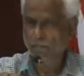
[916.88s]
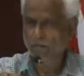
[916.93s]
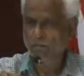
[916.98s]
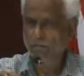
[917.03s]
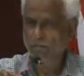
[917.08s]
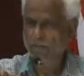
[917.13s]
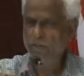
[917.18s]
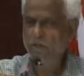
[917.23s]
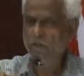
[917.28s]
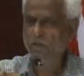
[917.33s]

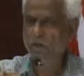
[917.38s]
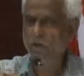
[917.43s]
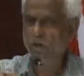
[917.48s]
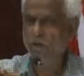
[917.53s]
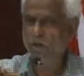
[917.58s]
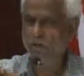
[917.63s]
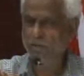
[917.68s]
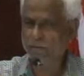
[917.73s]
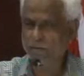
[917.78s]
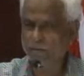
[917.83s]
Be sure
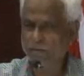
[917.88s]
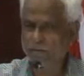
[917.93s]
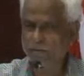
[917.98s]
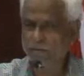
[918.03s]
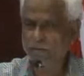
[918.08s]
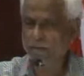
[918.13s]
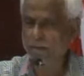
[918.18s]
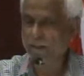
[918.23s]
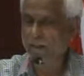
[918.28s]
of it.